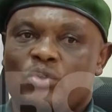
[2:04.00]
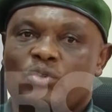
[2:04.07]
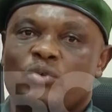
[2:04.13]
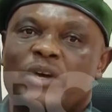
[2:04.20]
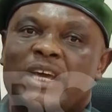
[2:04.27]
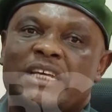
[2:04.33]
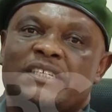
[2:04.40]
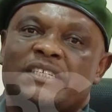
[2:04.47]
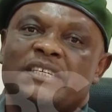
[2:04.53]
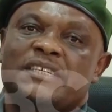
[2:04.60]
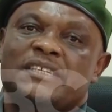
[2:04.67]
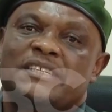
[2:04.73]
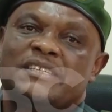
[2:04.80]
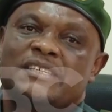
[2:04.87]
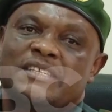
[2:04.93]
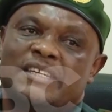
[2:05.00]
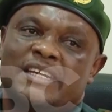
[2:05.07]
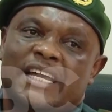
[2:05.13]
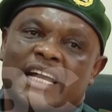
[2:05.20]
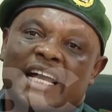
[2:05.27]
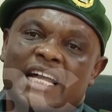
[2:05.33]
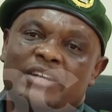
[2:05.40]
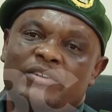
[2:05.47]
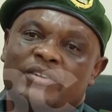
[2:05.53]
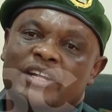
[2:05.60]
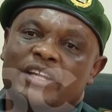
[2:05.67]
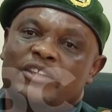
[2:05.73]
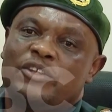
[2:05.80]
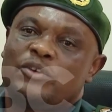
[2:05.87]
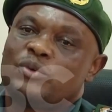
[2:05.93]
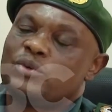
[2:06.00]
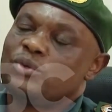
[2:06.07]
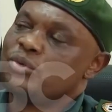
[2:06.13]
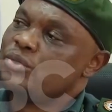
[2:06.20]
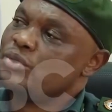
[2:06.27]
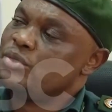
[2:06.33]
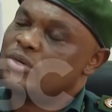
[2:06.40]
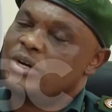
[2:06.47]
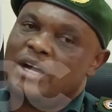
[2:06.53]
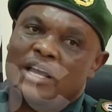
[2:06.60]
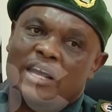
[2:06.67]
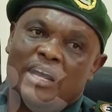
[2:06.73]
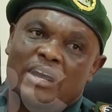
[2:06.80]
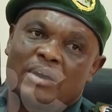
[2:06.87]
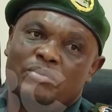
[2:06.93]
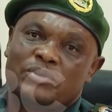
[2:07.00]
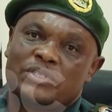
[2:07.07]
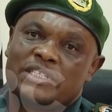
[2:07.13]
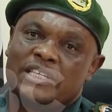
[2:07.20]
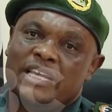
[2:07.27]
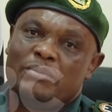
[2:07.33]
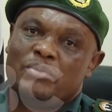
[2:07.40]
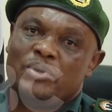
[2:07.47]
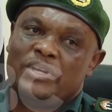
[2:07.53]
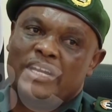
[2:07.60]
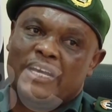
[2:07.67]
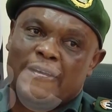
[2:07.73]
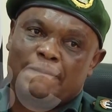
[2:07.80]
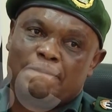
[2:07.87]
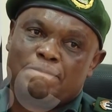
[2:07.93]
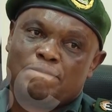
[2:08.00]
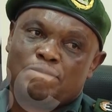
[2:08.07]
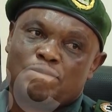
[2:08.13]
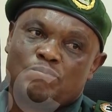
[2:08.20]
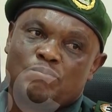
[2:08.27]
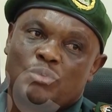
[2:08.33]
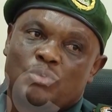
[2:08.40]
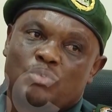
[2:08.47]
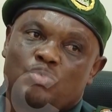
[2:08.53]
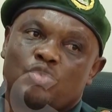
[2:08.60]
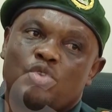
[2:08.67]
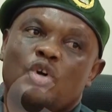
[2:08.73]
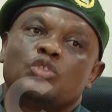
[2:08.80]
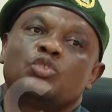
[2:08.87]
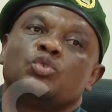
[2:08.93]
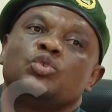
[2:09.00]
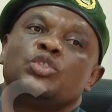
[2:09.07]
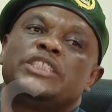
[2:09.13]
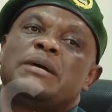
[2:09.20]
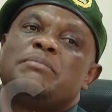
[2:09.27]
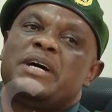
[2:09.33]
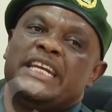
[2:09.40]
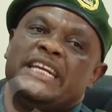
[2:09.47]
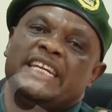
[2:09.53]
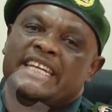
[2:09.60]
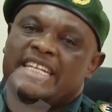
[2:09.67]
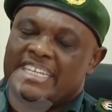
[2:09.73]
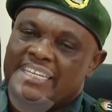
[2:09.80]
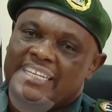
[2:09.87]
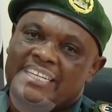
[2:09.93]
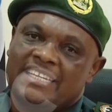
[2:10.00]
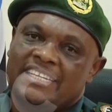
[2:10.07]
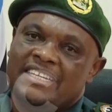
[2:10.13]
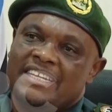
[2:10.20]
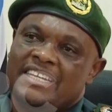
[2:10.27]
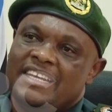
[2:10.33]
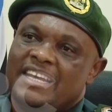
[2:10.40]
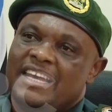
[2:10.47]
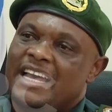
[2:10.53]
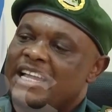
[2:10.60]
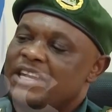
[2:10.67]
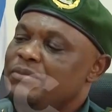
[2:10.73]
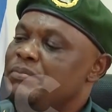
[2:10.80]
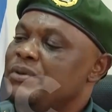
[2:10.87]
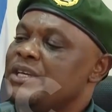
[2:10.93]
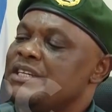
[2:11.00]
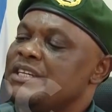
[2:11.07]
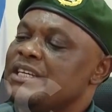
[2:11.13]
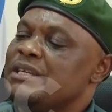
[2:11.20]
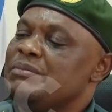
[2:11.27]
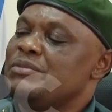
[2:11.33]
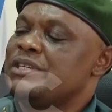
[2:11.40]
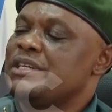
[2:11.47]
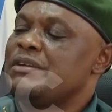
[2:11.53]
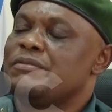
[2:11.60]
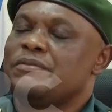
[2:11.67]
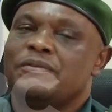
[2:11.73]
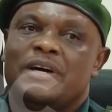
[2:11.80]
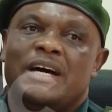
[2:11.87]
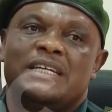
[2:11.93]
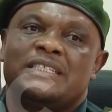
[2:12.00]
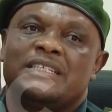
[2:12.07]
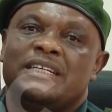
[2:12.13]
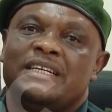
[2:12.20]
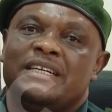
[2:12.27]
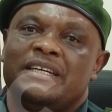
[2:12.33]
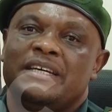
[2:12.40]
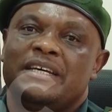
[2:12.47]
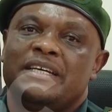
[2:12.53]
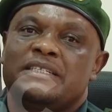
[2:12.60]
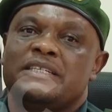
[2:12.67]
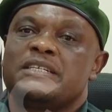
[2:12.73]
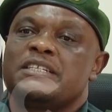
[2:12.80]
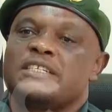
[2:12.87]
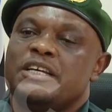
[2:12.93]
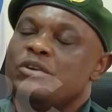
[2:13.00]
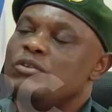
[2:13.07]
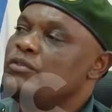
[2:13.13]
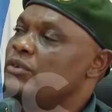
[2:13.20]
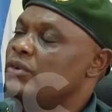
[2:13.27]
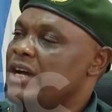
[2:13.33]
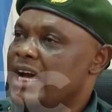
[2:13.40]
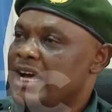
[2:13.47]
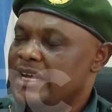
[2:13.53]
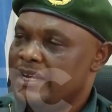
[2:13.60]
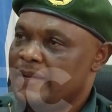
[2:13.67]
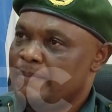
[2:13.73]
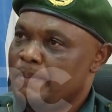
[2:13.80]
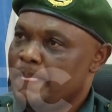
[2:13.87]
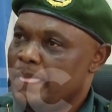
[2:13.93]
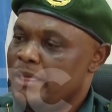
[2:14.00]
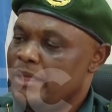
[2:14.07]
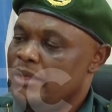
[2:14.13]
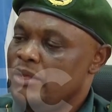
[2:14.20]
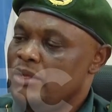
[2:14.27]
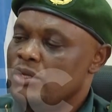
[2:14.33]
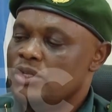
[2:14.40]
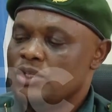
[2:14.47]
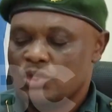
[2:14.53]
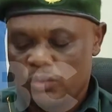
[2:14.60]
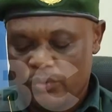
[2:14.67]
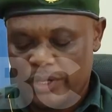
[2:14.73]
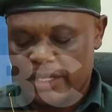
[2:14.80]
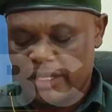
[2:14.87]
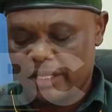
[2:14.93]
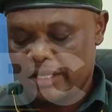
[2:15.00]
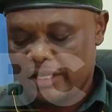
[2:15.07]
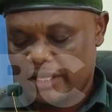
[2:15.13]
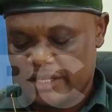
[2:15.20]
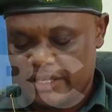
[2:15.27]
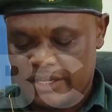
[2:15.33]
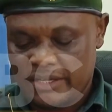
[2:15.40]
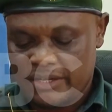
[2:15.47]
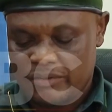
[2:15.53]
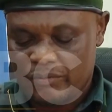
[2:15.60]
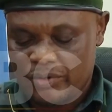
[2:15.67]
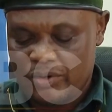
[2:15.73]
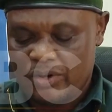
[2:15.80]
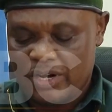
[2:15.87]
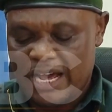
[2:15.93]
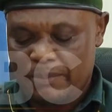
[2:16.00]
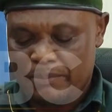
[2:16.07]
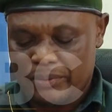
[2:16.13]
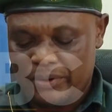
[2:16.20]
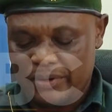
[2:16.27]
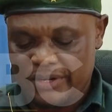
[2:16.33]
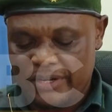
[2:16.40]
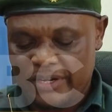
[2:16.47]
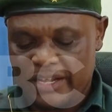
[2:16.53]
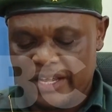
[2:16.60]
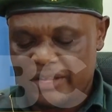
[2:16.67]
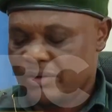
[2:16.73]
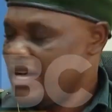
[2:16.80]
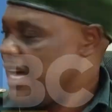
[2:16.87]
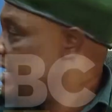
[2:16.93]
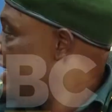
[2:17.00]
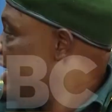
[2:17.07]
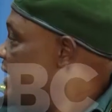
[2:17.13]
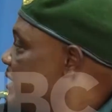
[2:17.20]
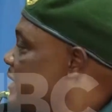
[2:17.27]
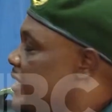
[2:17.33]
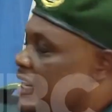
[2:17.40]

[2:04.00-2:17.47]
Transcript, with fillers: to exit the country through uh, Busia border to go to Germany, uh, depicting himself as a, a, citizen of Uganda. So we, we call upon Ugandans